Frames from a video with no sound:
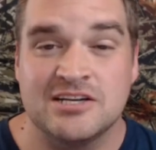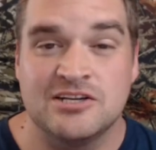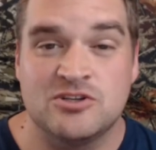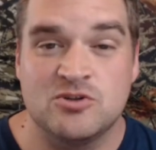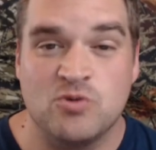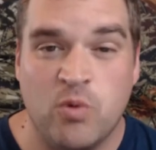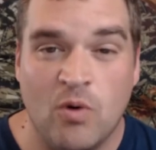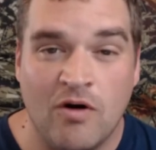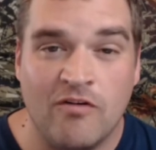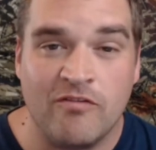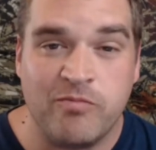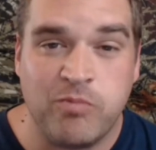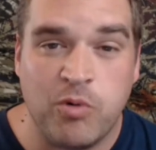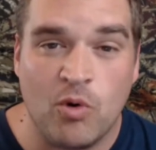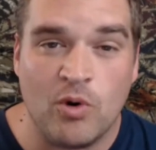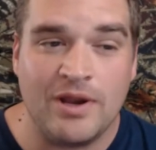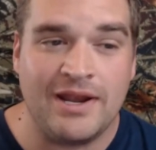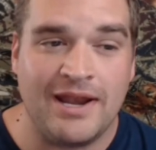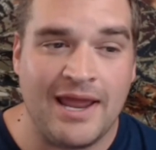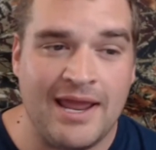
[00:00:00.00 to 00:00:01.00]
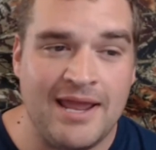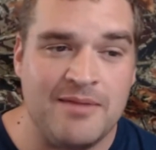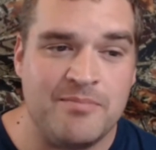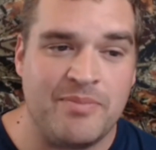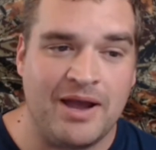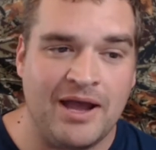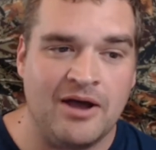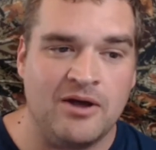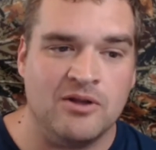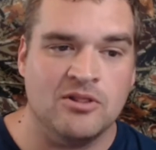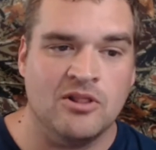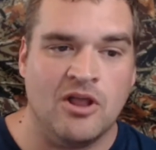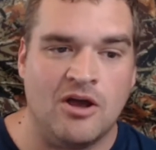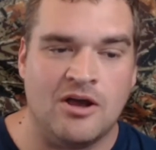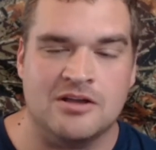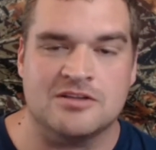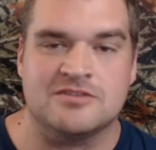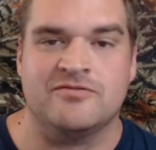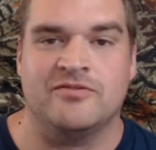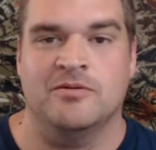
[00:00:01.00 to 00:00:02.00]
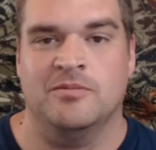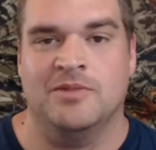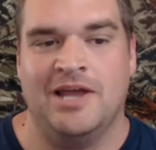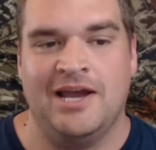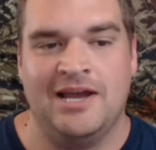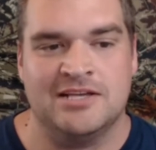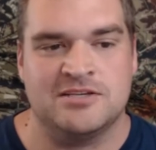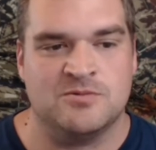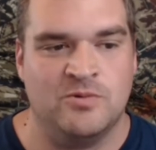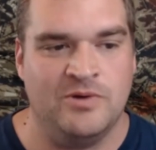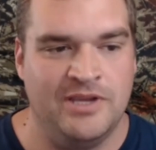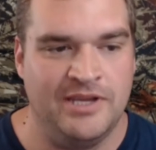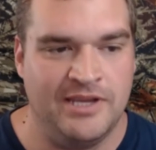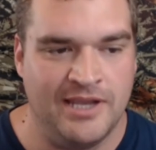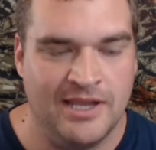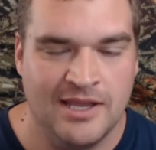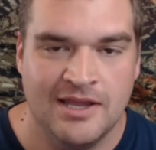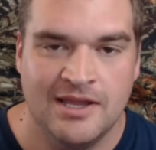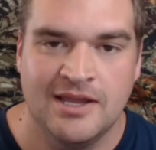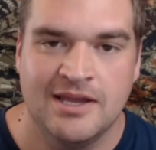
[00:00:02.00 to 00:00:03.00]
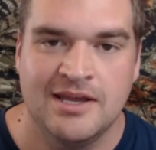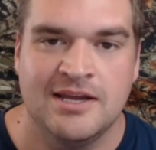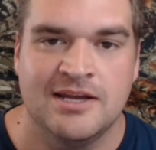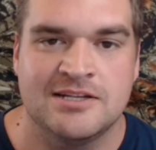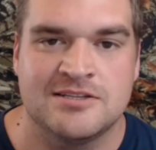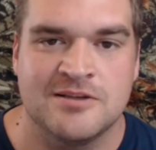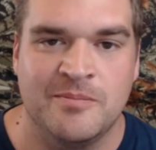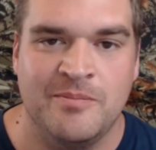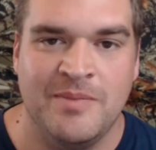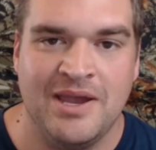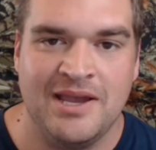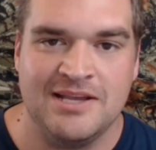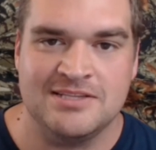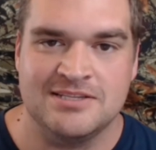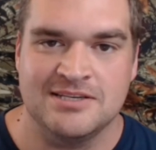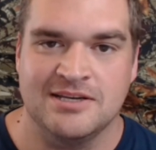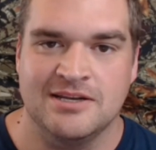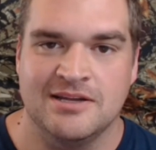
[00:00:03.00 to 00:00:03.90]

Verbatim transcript: 12.8 pound loss from last week. It's amazing.